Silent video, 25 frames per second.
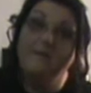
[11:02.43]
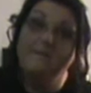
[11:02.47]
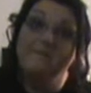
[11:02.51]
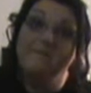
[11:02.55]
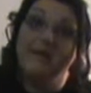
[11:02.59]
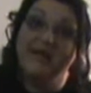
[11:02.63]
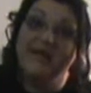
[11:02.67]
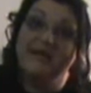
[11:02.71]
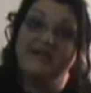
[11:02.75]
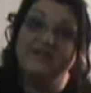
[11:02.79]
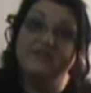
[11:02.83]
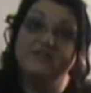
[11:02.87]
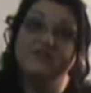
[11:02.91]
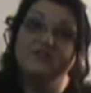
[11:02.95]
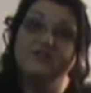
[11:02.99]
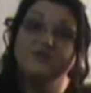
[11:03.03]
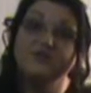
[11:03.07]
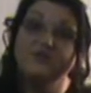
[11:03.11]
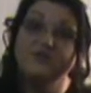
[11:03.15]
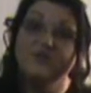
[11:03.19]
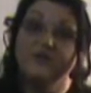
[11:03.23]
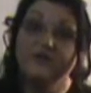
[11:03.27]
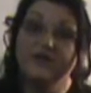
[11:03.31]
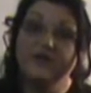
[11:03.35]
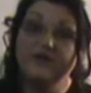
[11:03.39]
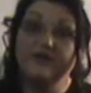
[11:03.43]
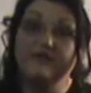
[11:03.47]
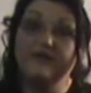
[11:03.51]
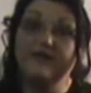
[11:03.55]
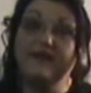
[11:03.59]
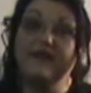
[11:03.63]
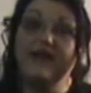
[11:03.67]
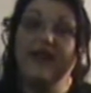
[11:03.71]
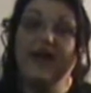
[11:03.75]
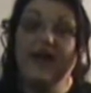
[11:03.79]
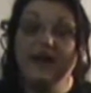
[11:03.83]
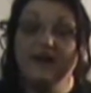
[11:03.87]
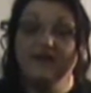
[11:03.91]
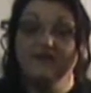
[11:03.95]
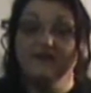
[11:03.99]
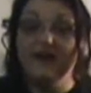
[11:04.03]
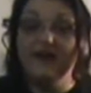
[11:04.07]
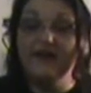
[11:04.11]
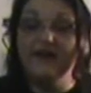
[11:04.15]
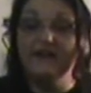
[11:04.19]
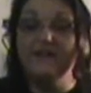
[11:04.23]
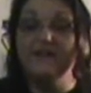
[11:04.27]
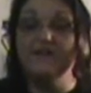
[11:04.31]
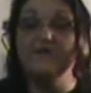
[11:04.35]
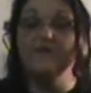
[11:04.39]
make sure you
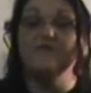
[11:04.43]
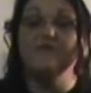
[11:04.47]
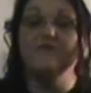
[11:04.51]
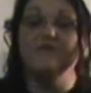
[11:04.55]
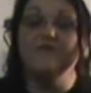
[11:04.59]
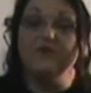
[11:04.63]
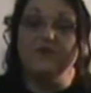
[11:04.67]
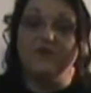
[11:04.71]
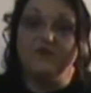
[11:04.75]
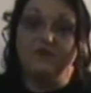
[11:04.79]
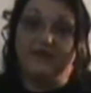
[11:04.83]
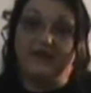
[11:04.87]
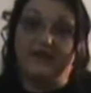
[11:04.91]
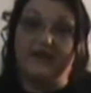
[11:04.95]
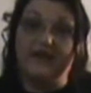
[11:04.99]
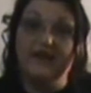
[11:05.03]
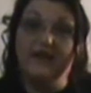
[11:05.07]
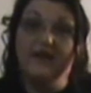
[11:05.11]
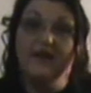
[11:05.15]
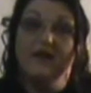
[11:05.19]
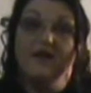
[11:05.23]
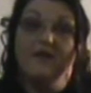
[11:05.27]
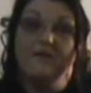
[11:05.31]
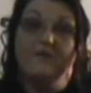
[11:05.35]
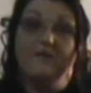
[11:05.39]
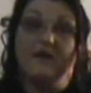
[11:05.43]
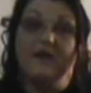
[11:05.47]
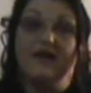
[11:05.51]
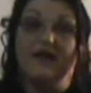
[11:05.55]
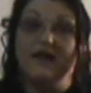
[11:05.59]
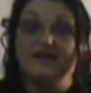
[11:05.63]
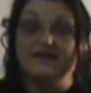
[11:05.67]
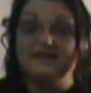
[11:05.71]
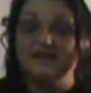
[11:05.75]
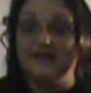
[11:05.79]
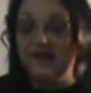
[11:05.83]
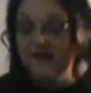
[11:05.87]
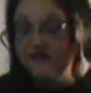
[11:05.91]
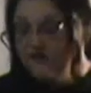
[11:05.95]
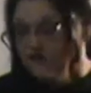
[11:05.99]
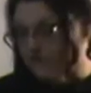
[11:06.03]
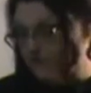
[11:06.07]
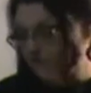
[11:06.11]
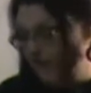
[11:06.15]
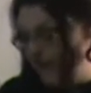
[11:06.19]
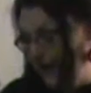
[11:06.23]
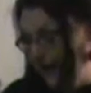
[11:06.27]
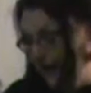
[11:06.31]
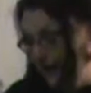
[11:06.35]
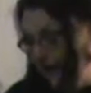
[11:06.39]
dehydrate them fully. Because
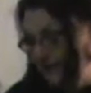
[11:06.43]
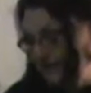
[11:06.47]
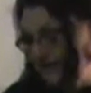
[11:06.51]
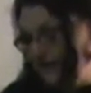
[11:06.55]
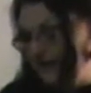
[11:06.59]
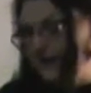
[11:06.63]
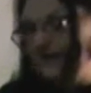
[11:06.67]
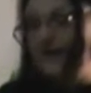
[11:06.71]
otherwise,